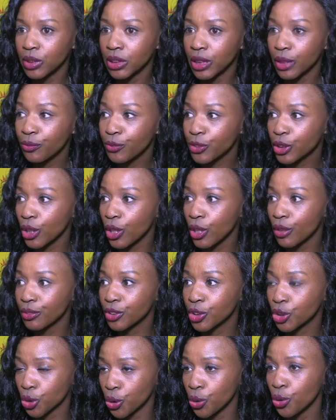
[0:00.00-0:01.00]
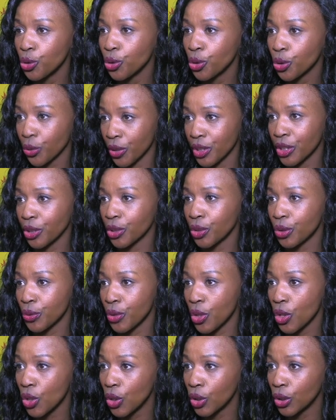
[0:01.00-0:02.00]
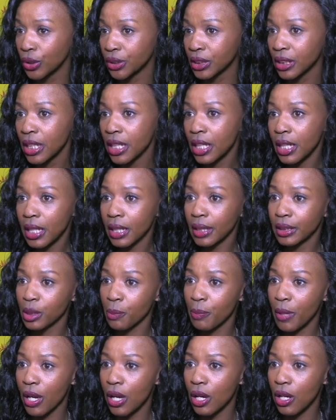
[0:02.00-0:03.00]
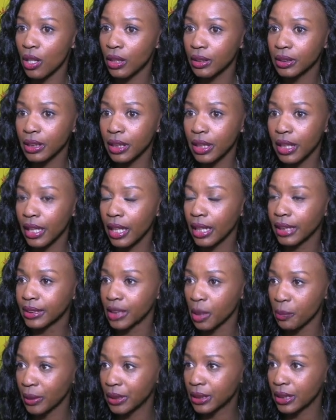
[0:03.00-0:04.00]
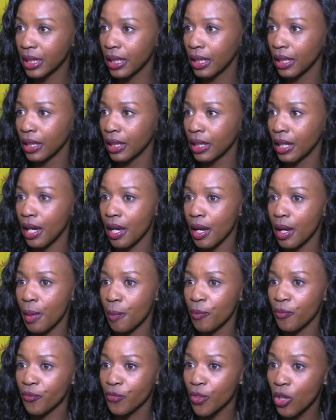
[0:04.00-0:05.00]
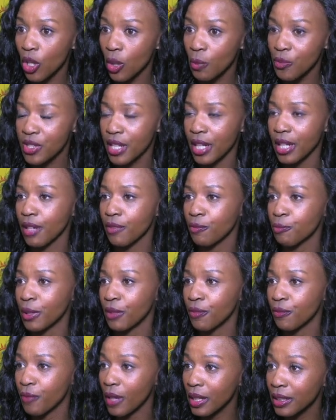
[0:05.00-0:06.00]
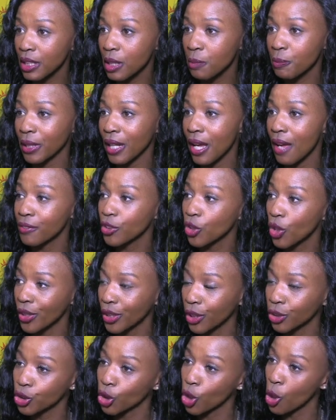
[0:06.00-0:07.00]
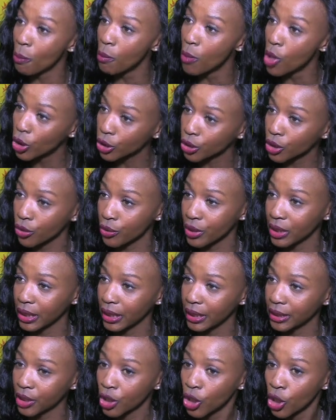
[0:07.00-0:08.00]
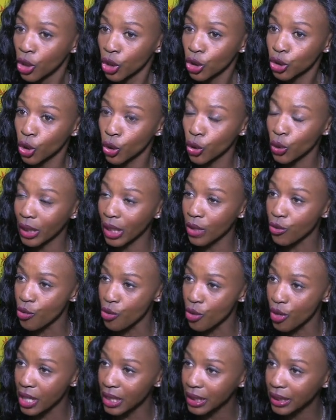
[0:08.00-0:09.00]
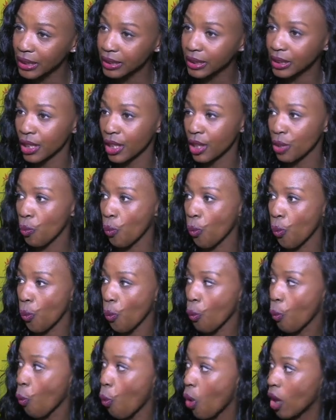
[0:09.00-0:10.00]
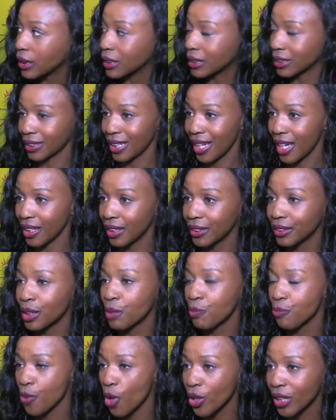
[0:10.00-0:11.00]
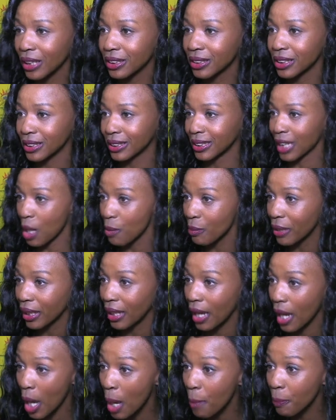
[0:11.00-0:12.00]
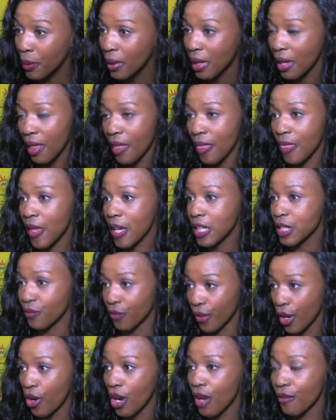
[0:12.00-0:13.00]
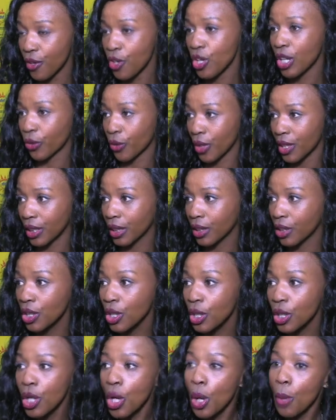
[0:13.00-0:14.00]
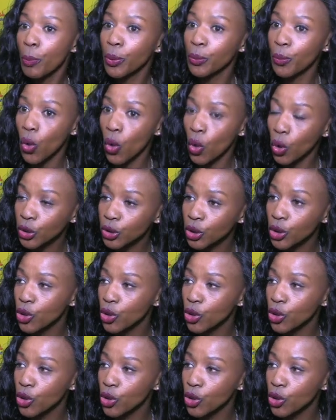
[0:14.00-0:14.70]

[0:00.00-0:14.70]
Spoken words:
DIP serves two critical roles. It's about exhibiting films that have been funded but haven't gone out to commercial release. So you can really see what talent and product is coming up. That's very, very critical. But we're also